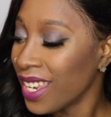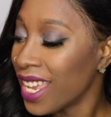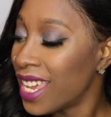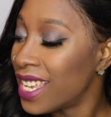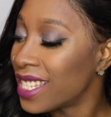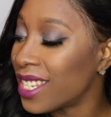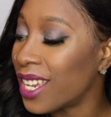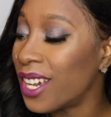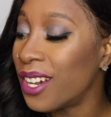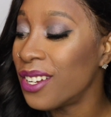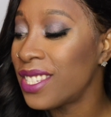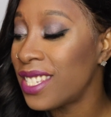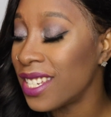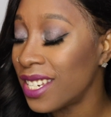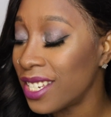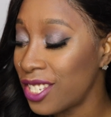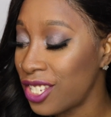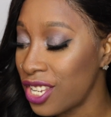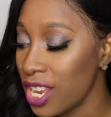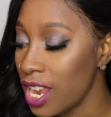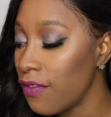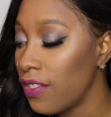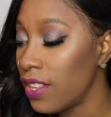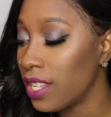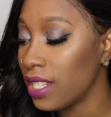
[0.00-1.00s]
So to
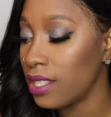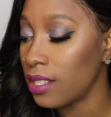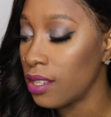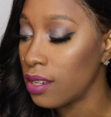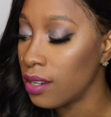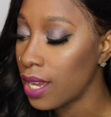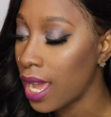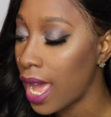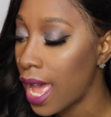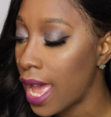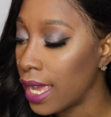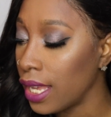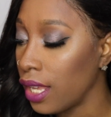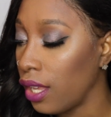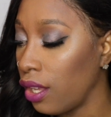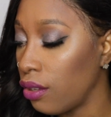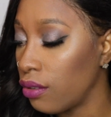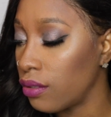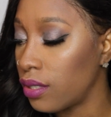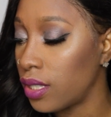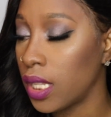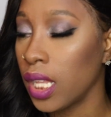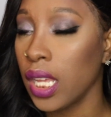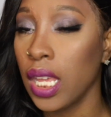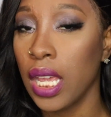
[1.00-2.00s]
achieve this look, I
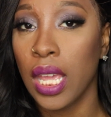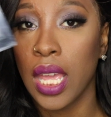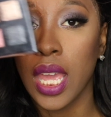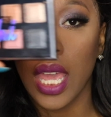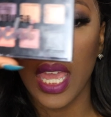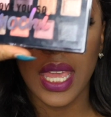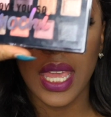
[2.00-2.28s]
use the